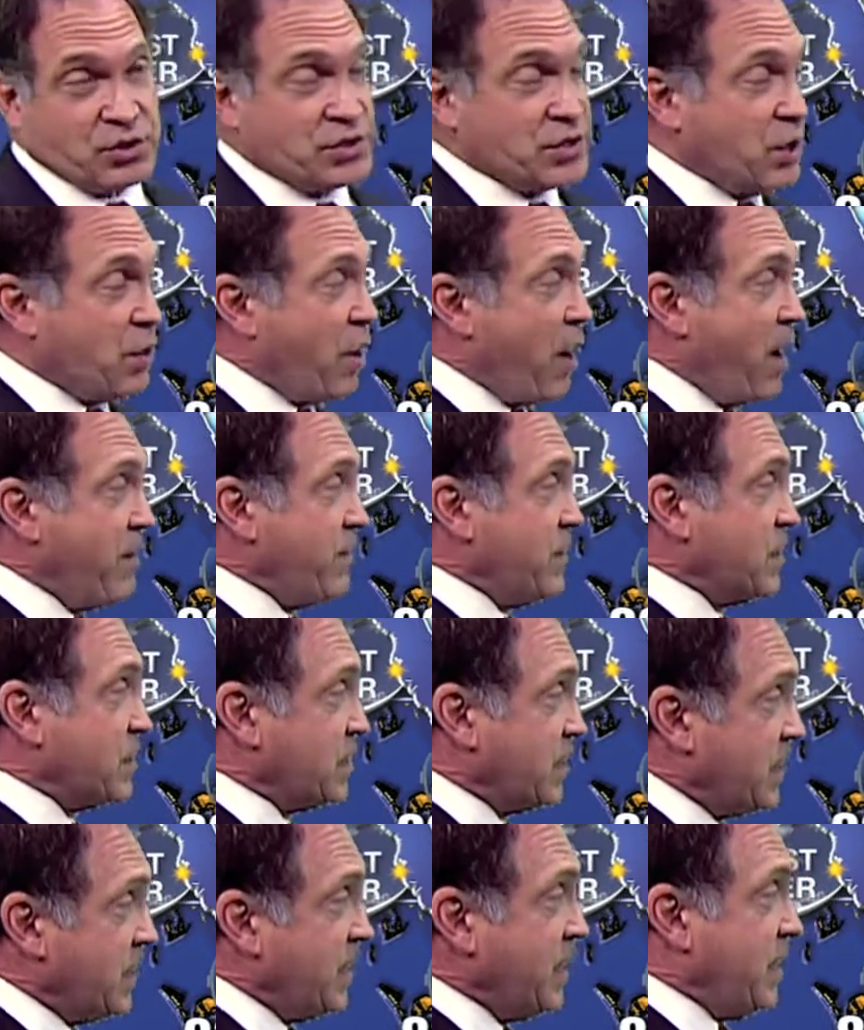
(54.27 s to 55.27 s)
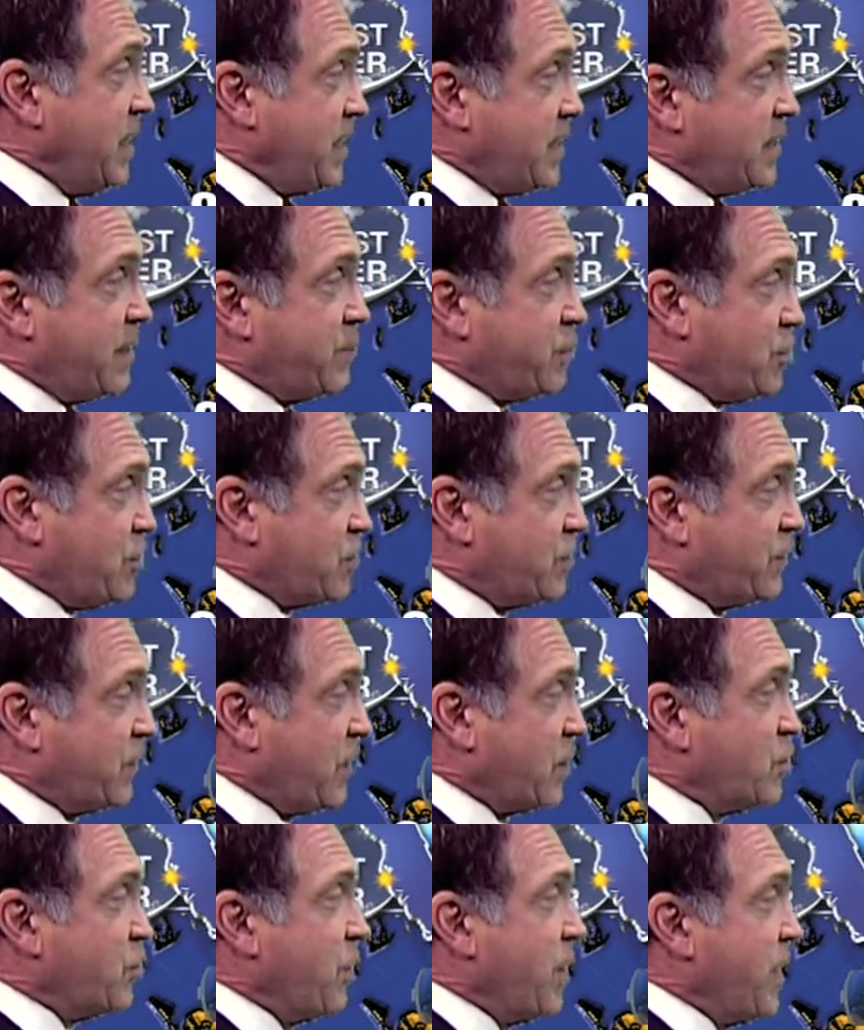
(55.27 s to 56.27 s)
So obviously temperatures
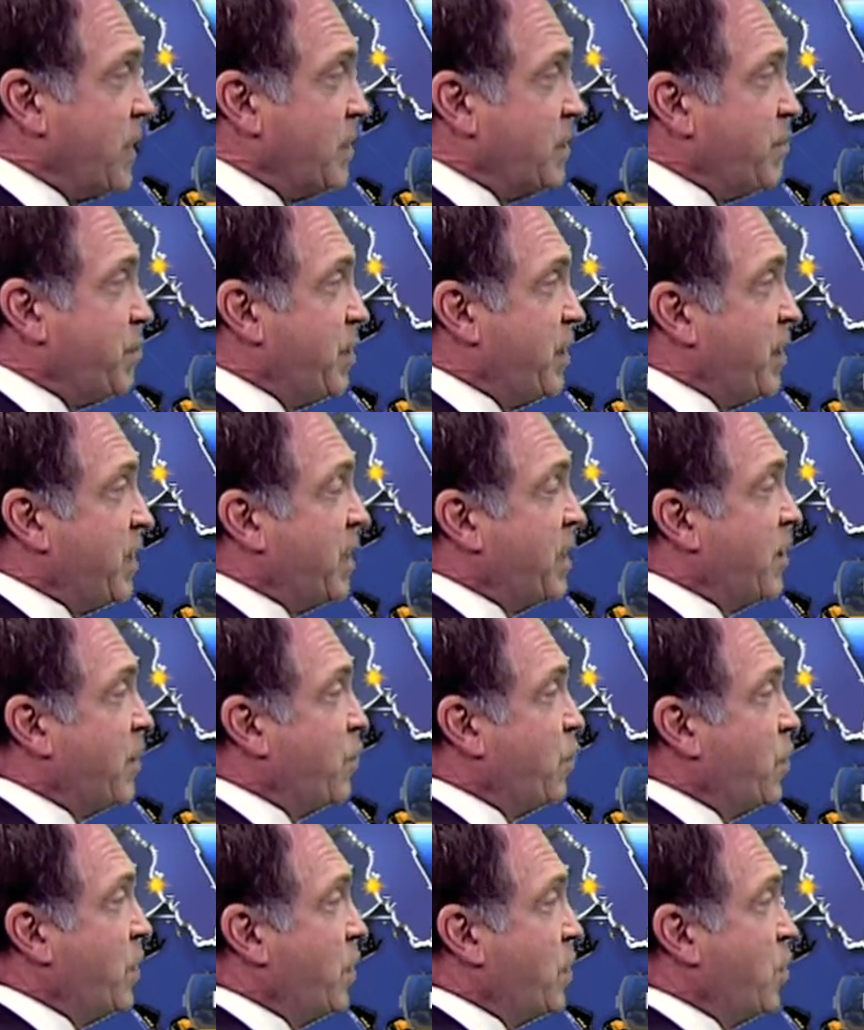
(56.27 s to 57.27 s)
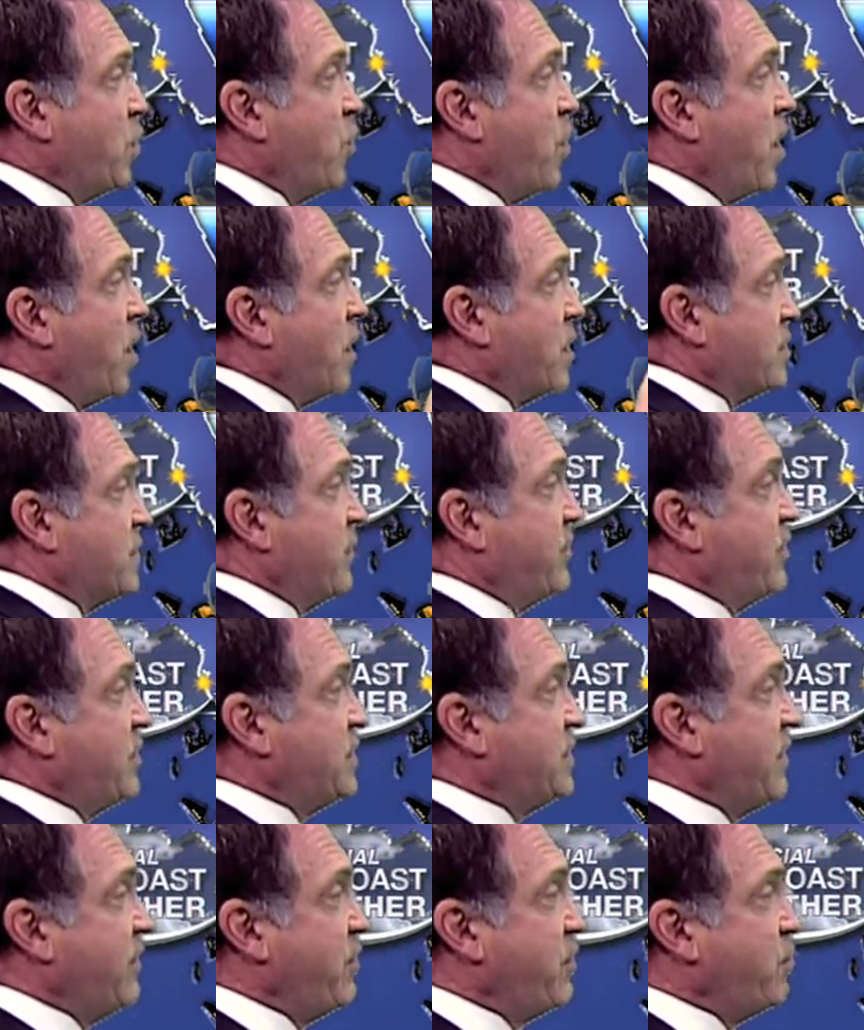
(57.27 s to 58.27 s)
fluctuating depending on where you are.
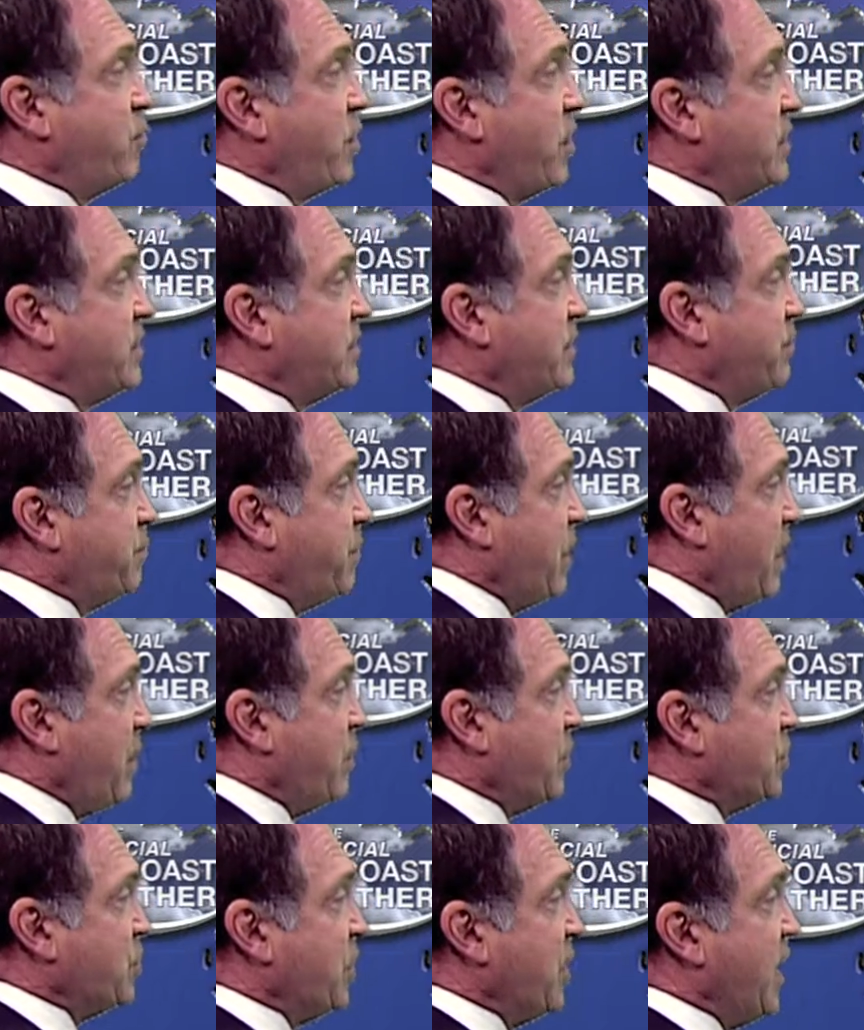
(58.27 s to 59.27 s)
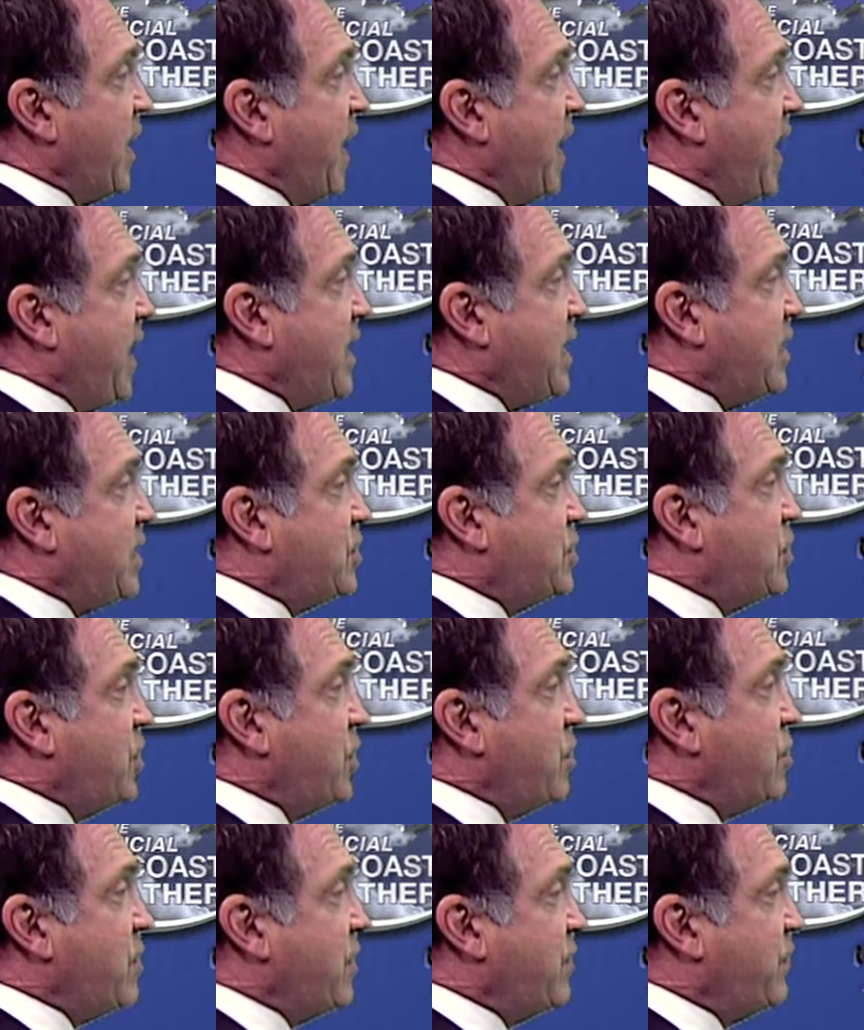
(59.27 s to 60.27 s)
77 in Bradenton Parrish,
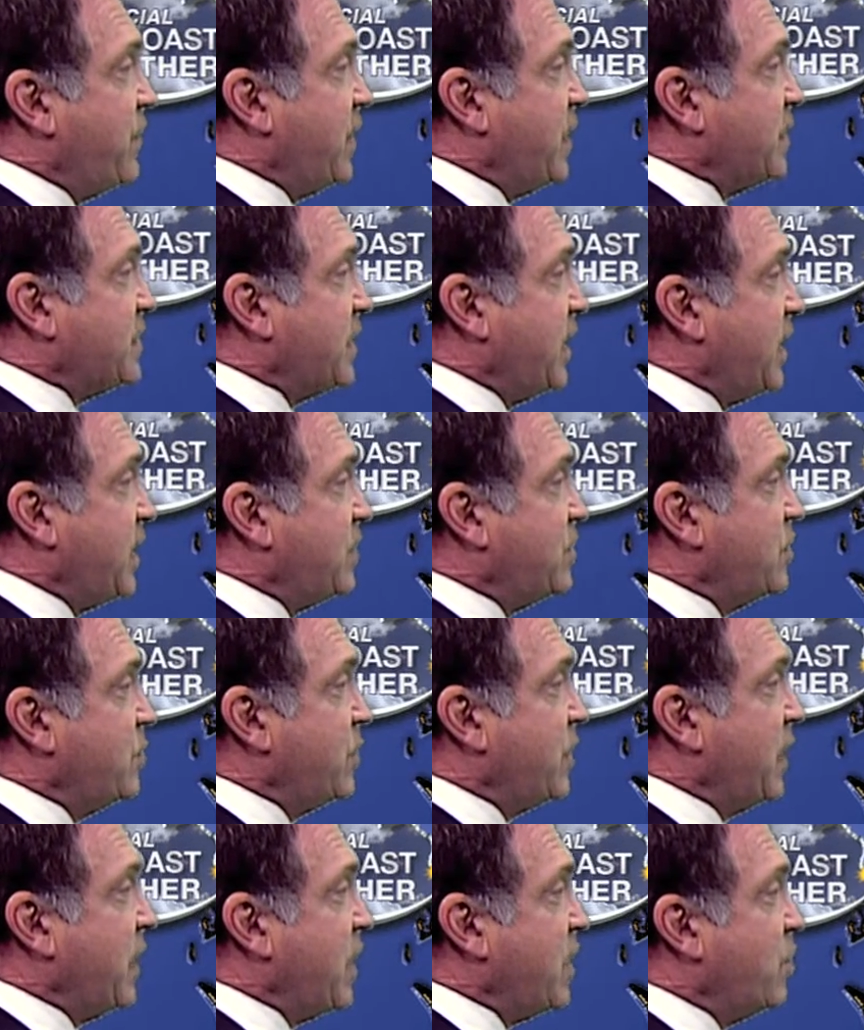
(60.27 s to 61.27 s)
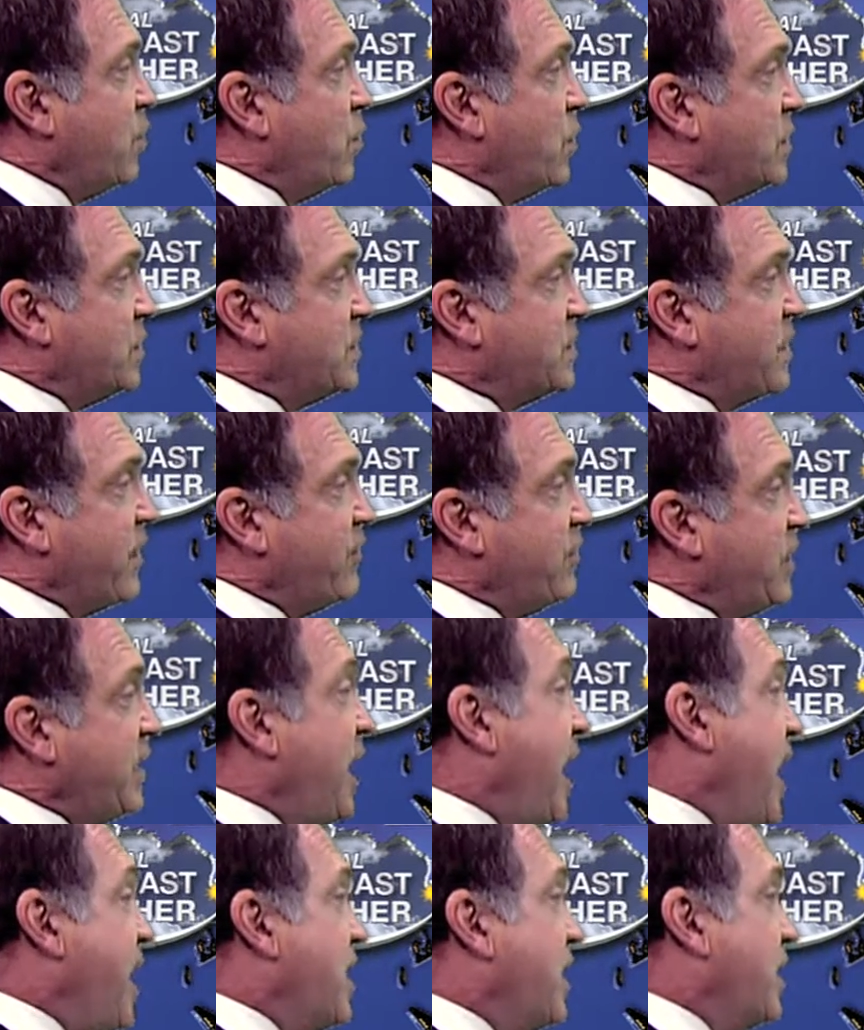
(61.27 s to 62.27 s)
82 in Venice, 82 in Englewood,
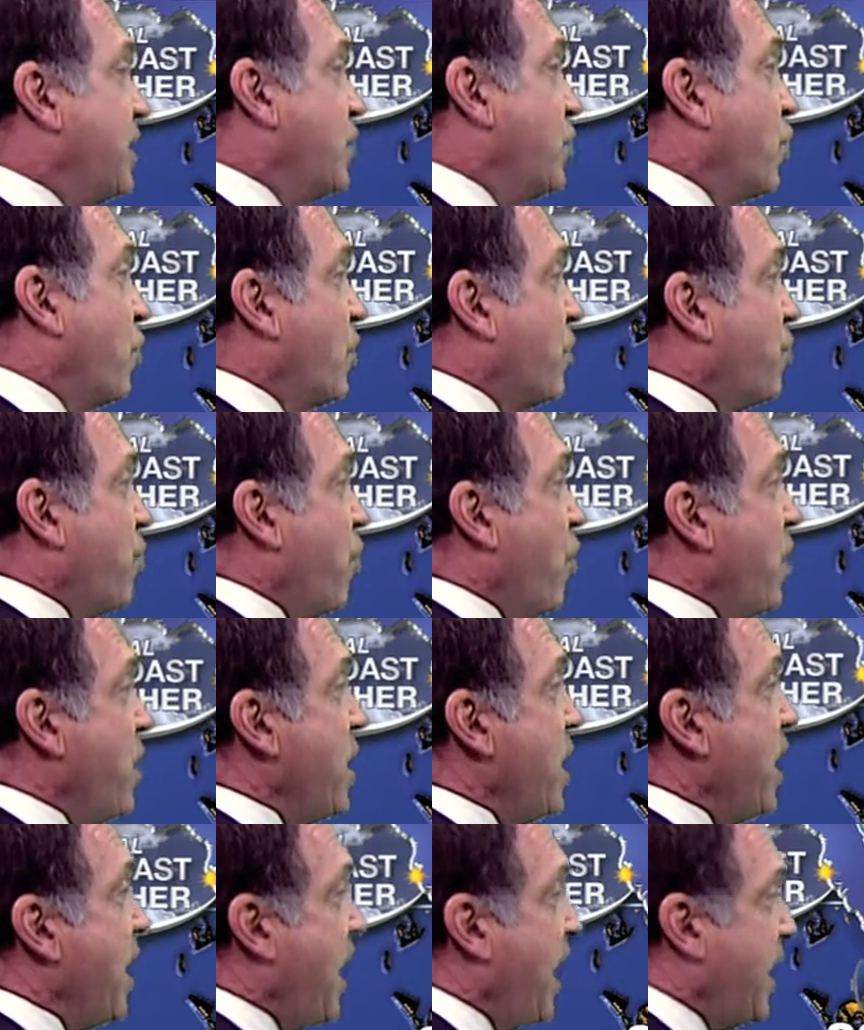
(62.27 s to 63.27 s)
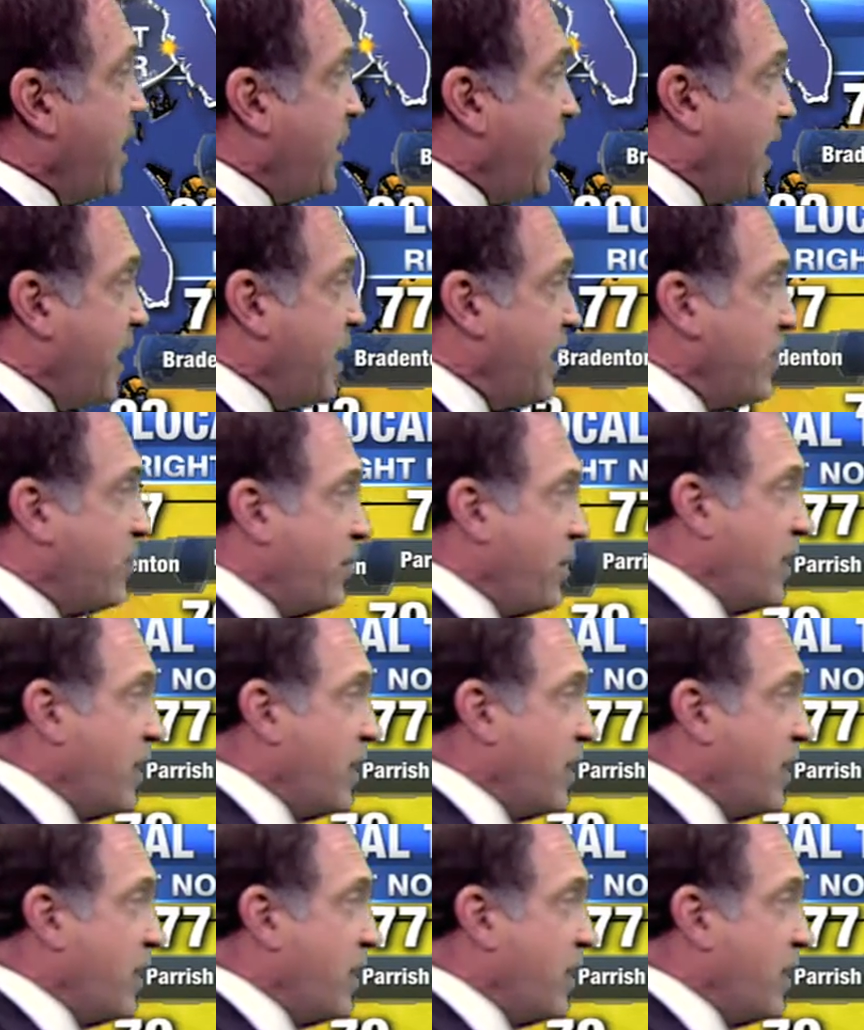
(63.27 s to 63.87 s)
78 in Northport, and 83